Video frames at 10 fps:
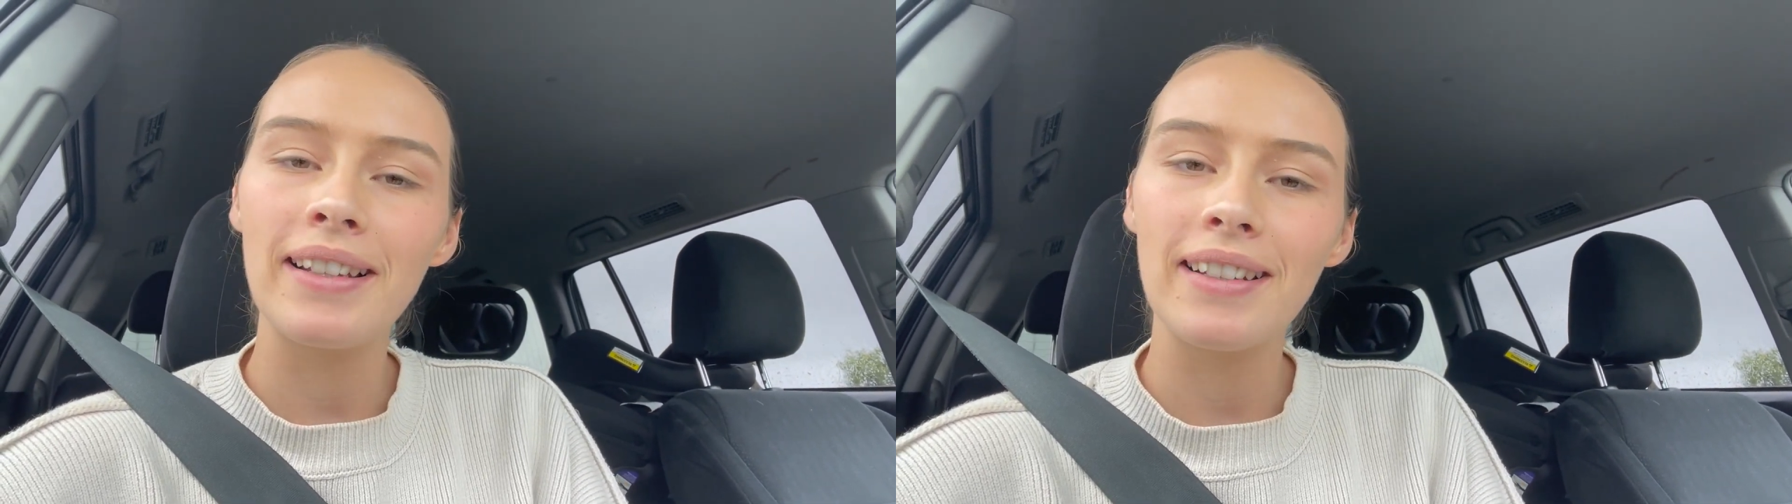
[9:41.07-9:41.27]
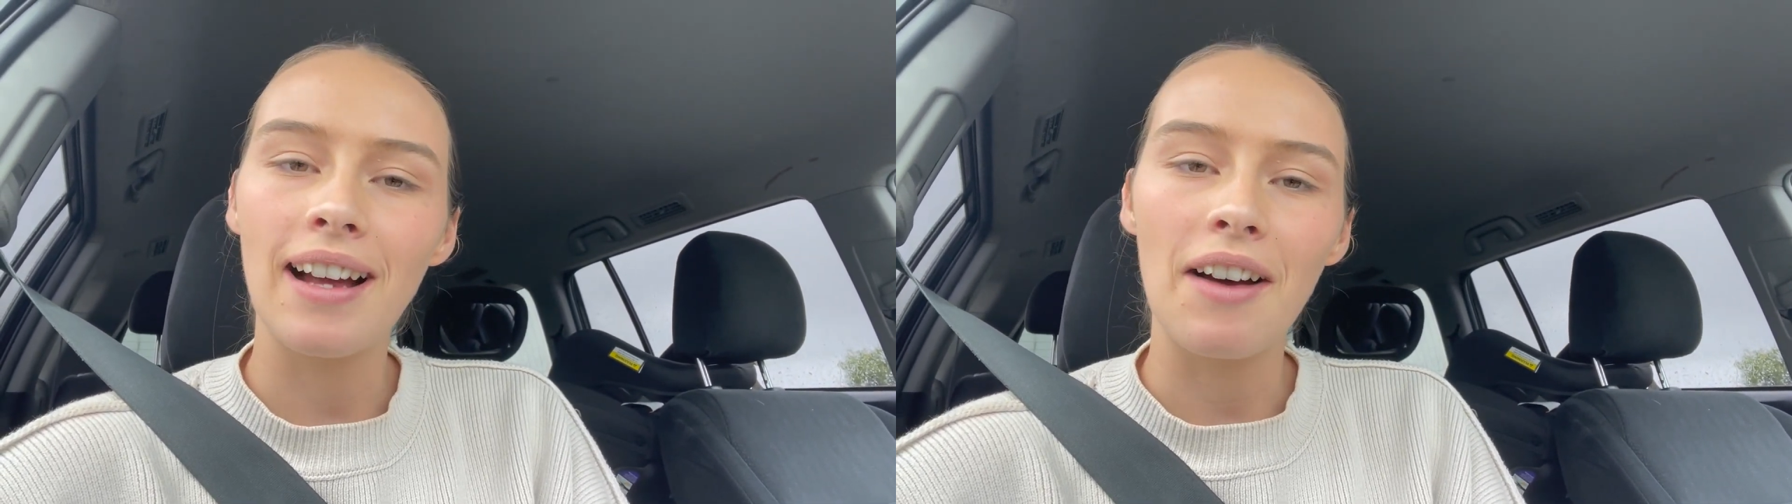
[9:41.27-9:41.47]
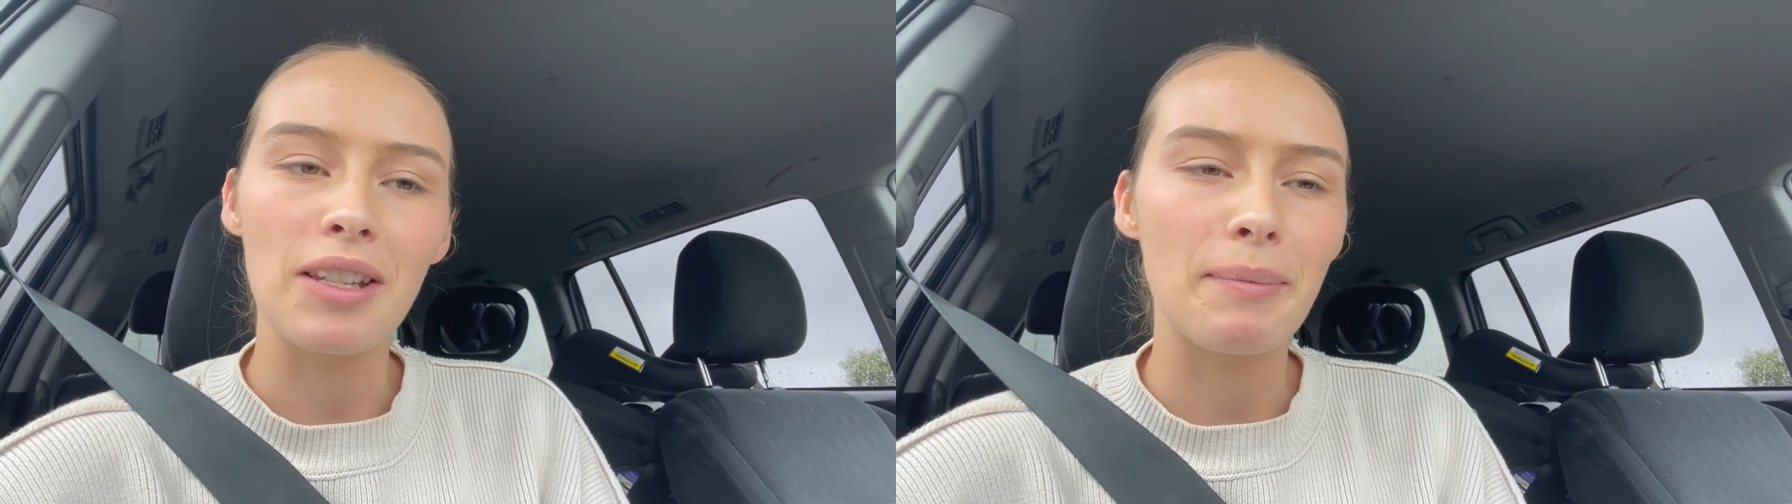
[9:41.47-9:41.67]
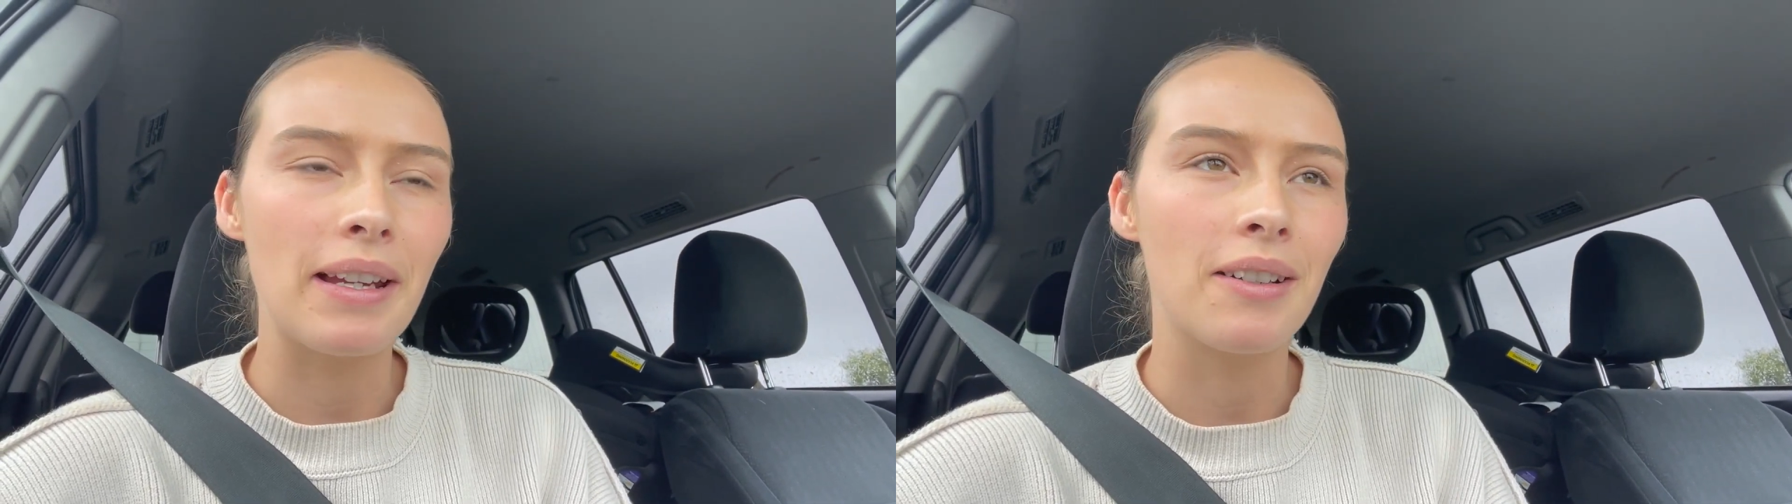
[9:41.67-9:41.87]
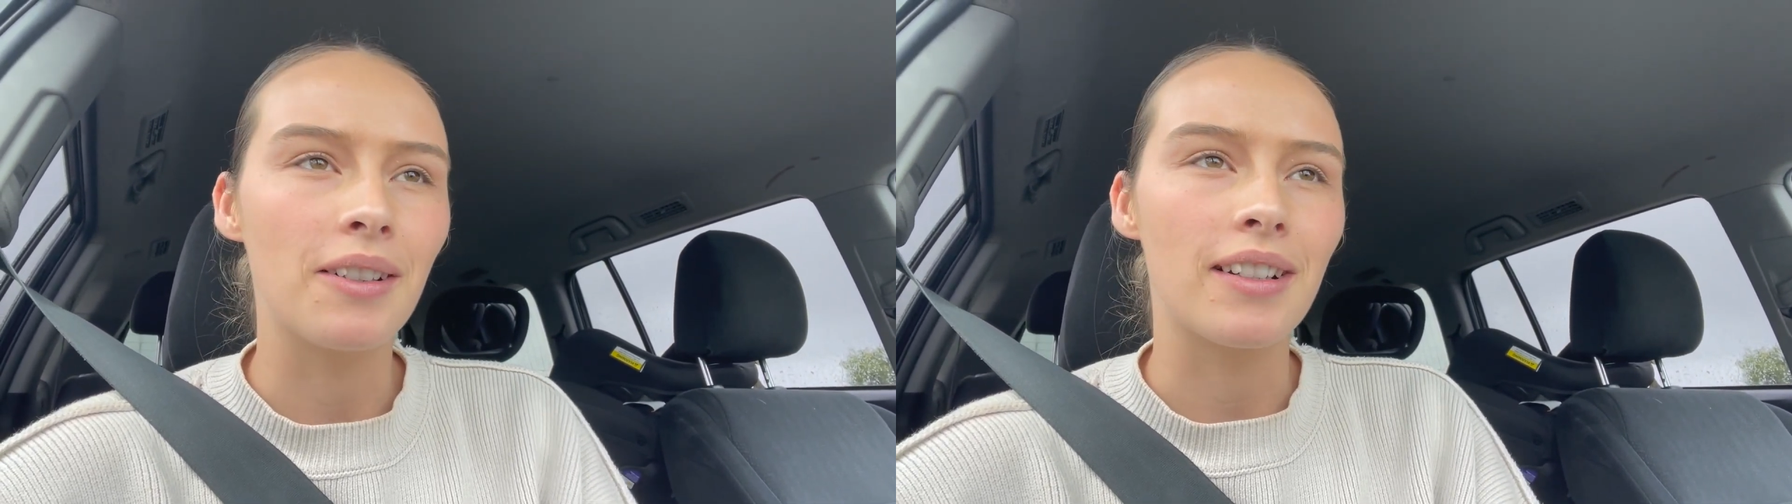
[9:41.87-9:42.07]
dinner, I was
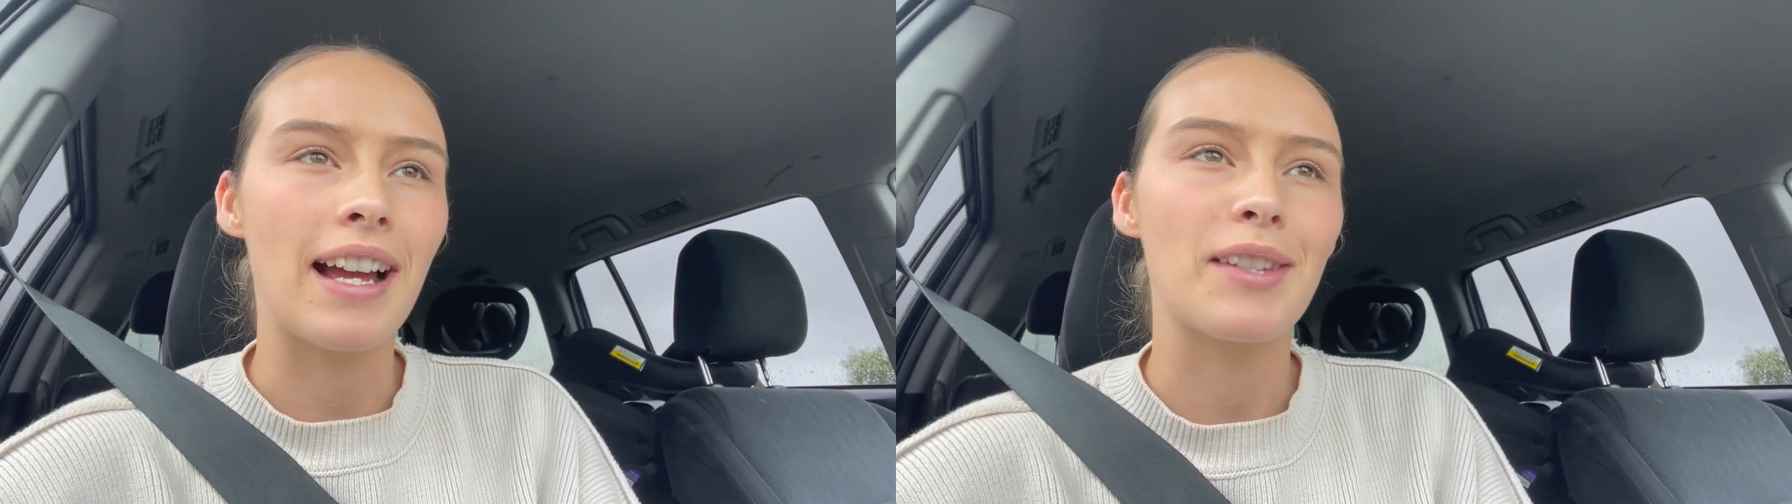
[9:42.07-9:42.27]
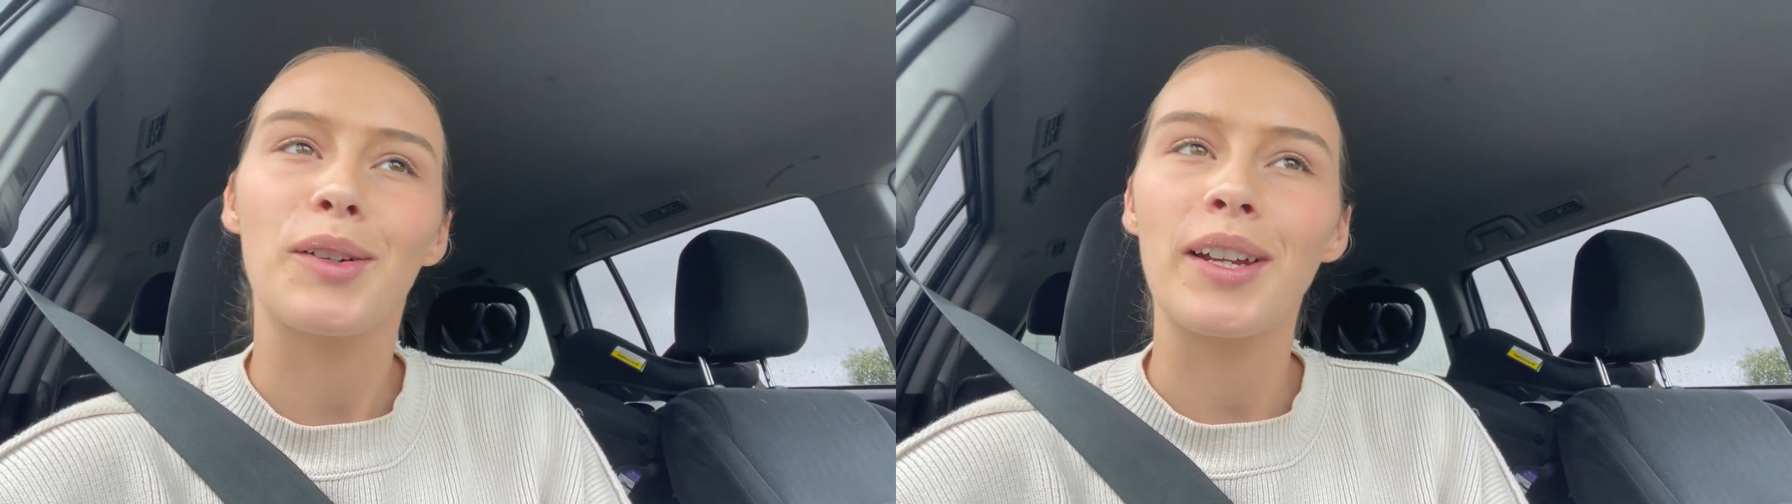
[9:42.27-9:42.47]
being organized.